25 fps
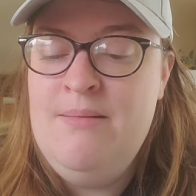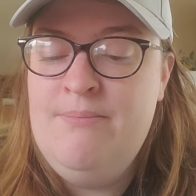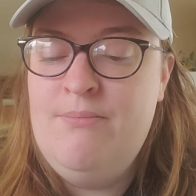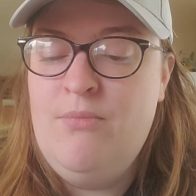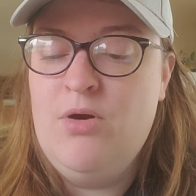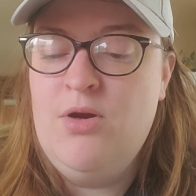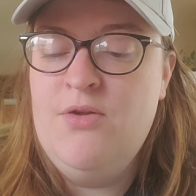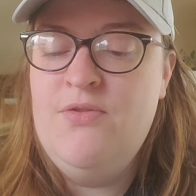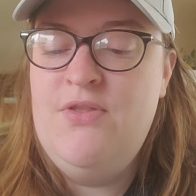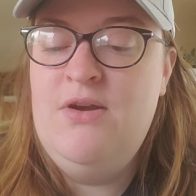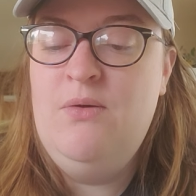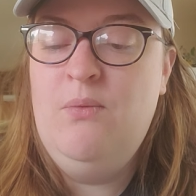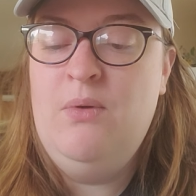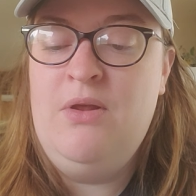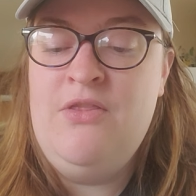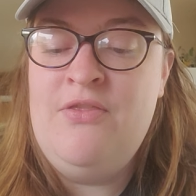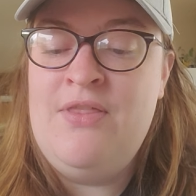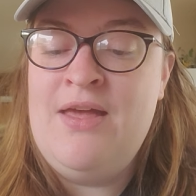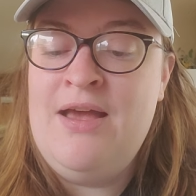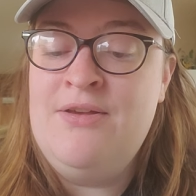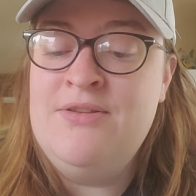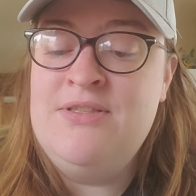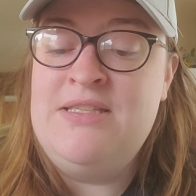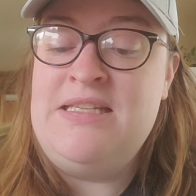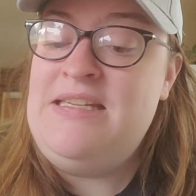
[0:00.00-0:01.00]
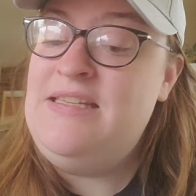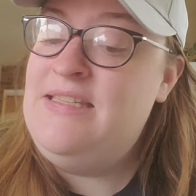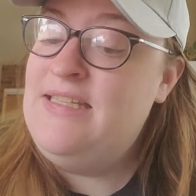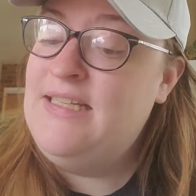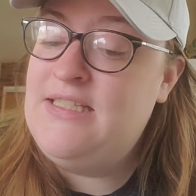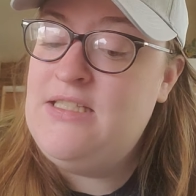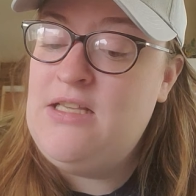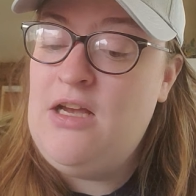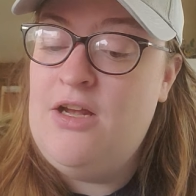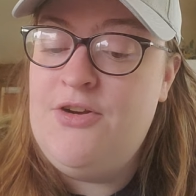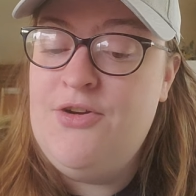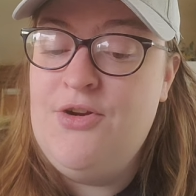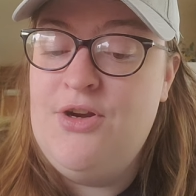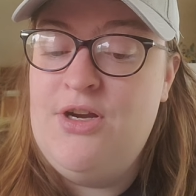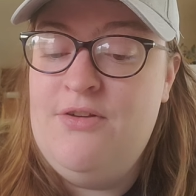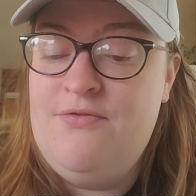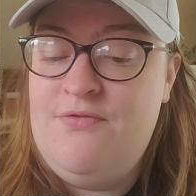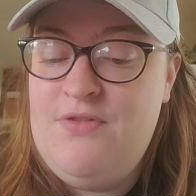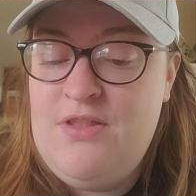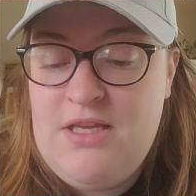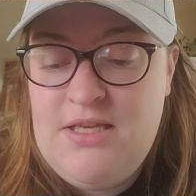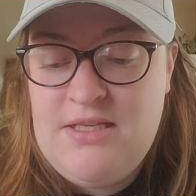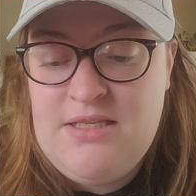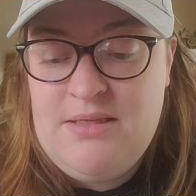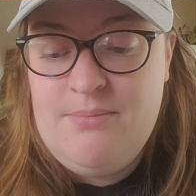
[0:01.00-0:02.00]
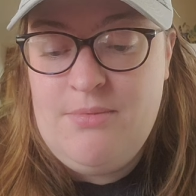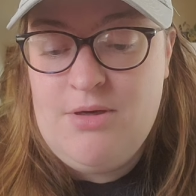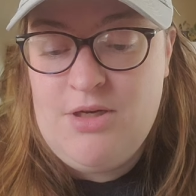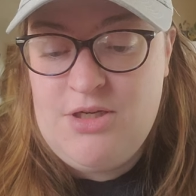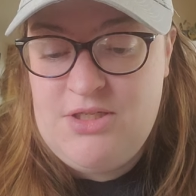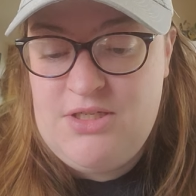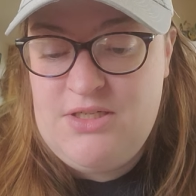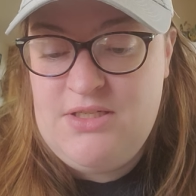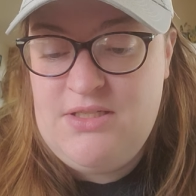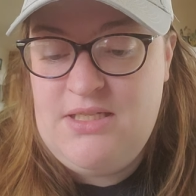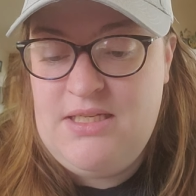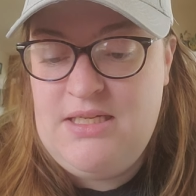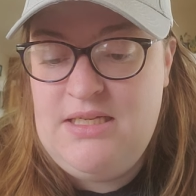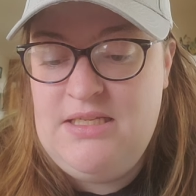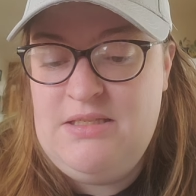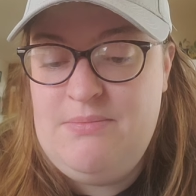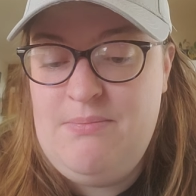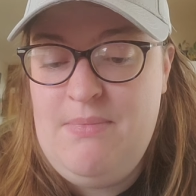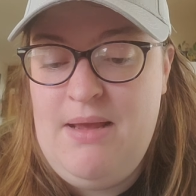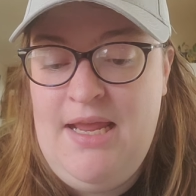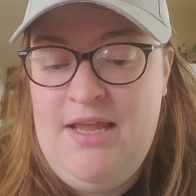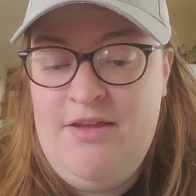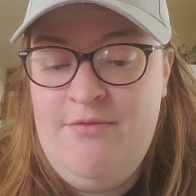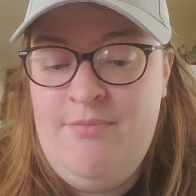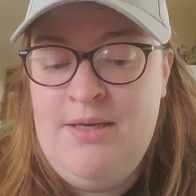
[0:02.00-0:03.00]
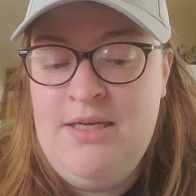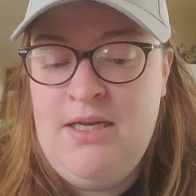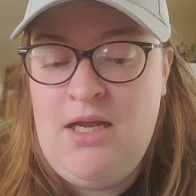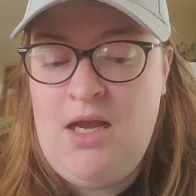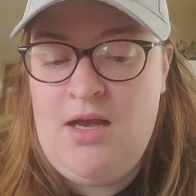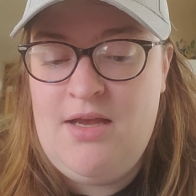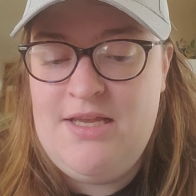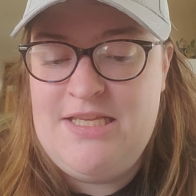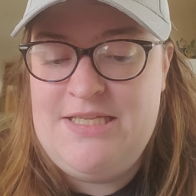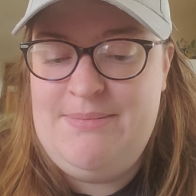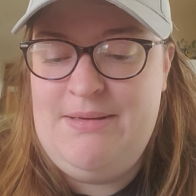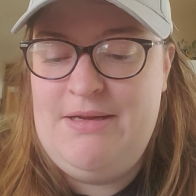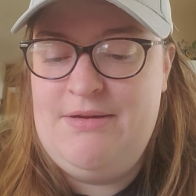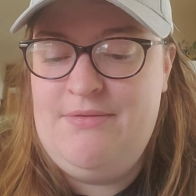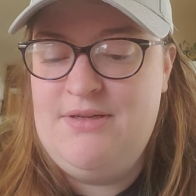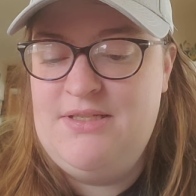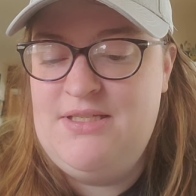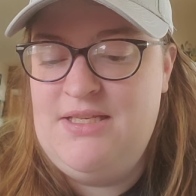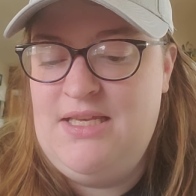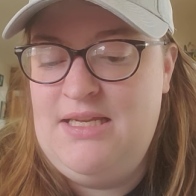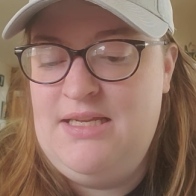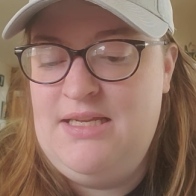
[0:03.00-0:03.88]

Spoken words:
More than 1,600 of these emergencies may have been caused by risky